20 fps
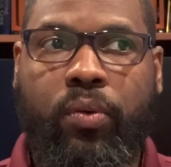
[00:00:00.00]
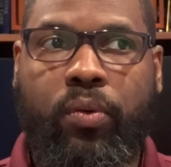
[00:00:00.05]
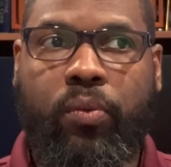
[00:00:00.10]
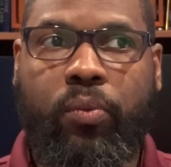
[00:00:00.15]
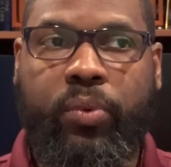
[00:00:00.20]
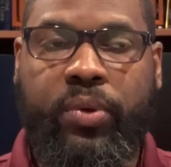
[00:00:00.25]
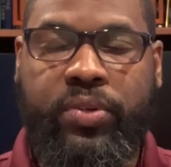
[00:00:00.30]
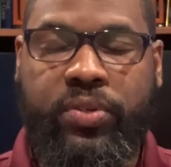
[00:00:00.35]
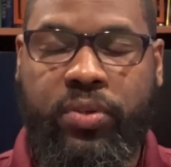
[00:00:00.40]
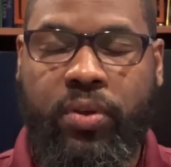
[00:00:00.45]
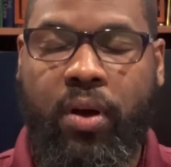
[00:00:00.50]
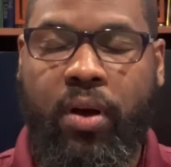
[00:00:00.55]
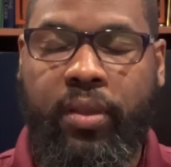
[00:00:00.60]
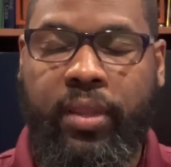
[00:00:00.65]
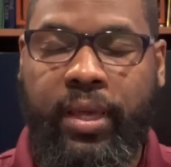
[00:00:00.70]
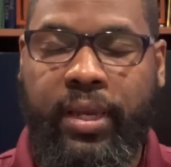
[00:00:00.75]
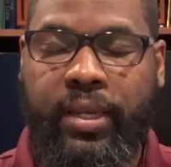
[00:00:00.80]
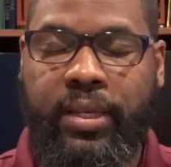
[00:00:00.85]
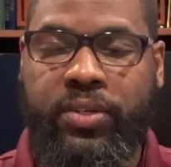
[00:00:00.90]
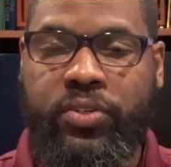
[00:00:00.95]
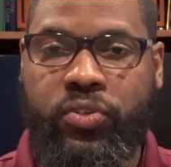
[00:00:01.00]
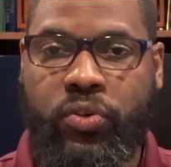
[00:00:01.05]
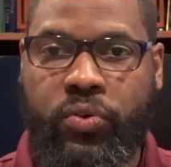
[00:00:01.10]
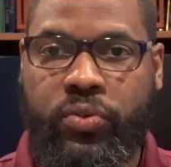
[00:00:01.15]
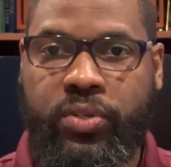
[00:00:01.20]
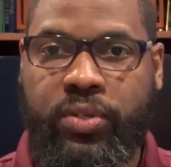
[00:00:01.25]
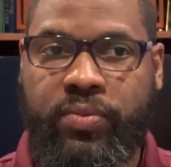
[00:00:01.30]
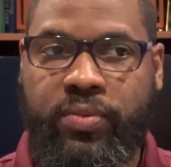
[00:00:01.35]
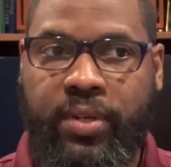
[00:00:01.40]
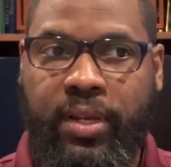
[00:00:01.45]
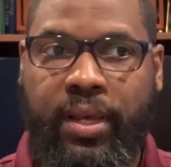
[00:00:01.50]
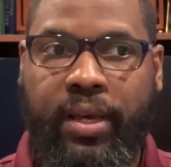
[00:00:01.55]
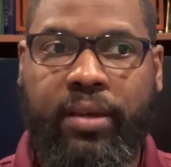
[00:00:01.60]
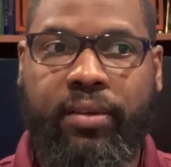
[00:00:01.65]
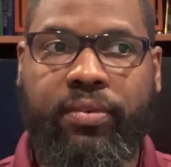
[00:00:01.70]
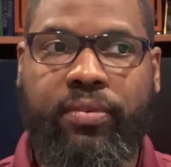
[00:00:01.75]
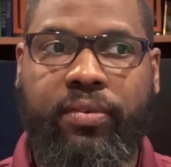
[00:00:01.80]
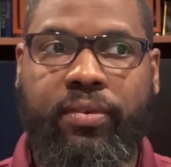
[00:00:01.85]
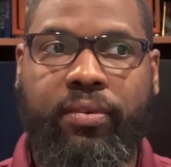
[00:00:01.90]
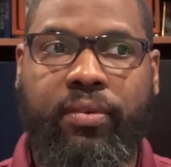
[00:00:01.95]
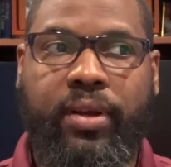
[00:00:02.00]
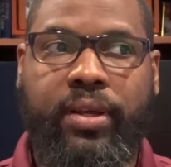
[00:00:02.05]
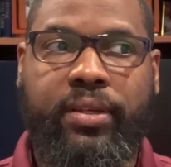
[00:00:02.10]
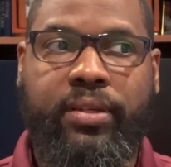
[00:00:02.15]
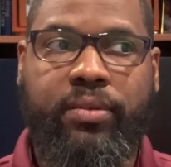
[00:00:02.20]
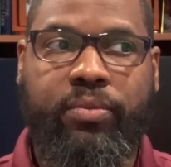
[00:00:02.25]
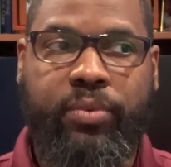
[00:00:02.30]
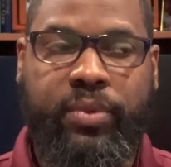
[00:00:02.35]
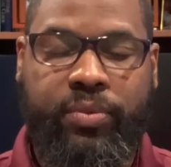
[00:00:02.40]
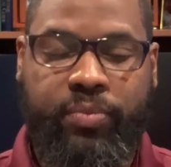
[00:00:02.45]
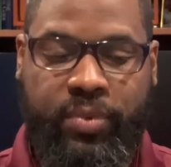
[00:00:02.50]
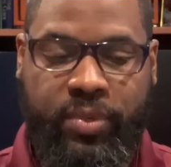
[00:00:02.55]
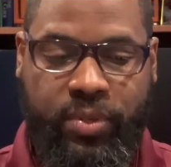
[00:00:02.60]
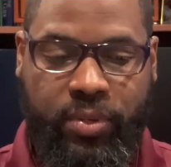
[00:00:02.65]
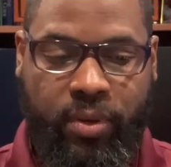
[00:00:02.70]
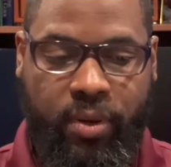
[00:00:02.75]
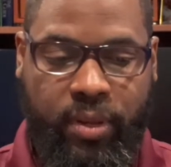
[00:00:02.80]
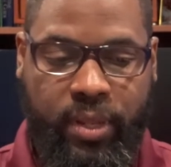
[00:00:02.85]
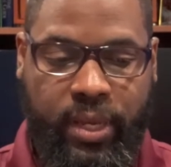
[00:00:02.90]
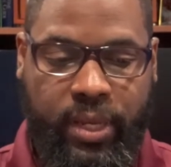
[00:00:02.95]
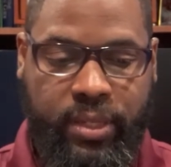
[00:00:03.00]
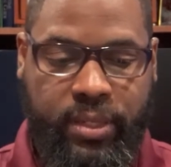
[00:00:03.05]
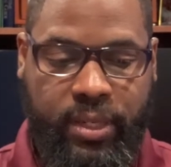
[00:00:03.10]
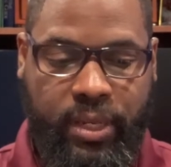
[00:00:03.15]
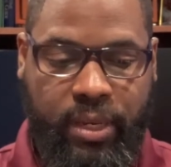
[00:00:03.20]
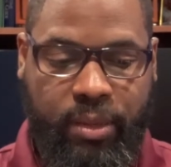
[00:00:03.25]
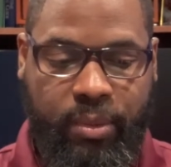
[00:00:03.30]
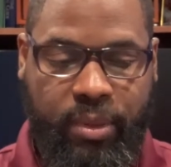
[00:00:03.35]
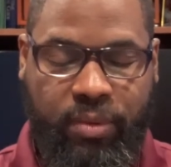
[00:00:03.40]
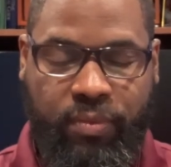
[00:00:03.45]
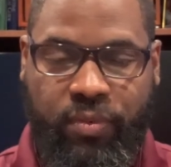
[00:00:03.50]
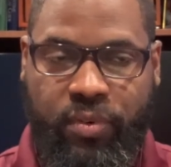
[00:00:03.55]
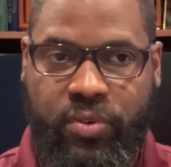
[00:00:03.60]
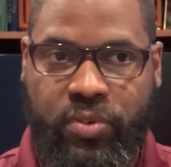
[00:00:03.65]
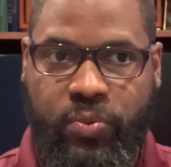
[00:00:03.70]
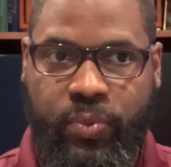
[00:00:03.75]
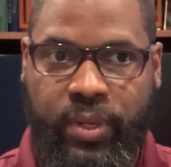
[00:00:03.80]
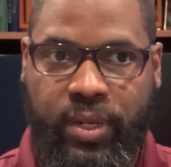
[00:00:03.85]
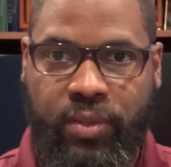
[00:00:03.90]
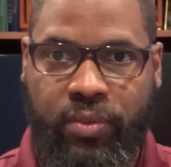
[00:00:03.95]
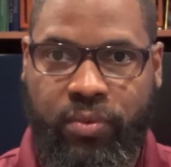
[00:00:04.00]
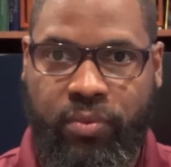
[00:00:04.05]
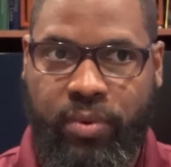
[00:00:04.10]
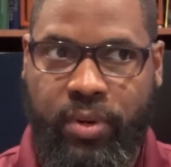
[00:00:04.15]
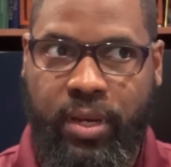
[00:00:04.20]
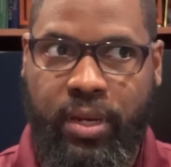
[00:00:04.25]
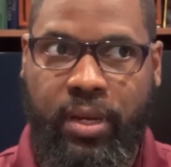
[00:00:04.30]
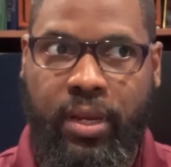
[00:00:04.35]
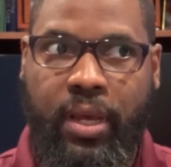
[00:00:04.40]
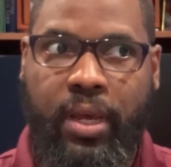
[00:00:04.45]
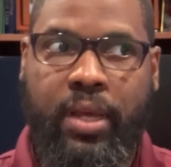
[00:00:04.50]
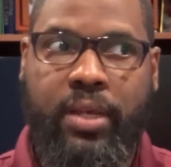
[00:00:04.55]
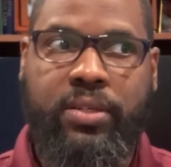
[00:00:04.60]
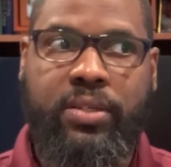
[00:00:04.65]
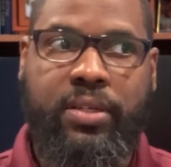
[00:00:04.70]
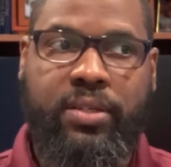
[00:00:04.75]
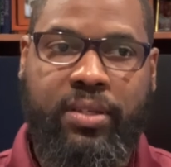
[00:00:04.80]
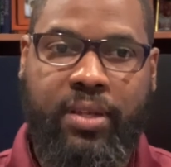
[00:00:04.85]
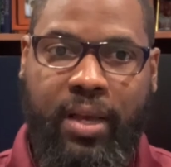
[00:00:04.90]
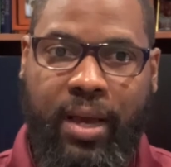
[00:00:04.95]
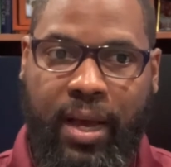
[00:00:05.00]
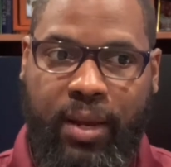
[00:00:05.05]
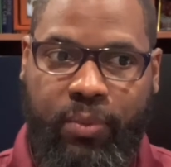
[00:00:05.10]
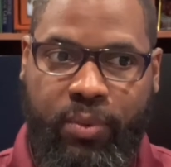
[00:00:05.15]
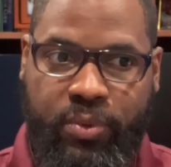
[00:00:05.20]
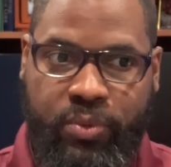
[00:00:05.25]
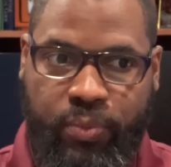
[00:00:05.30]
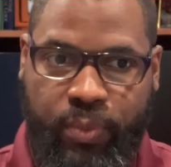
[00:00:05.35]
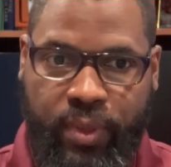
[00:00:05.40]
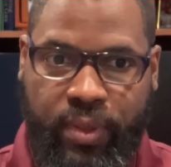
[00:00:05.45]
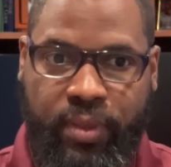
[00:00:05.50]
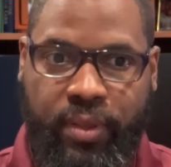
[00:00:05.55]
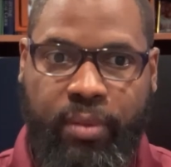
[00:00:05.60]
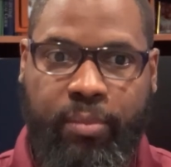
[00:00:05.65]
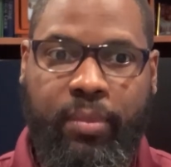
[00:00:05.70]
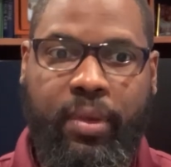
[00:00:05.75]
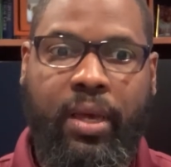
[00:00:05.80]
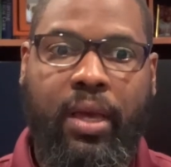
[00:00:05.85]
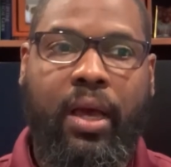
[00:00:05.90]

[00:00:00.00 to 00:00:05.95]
we saw that in Joseph's life, right? We, we saw that uh, in verse 23, it says God was with him.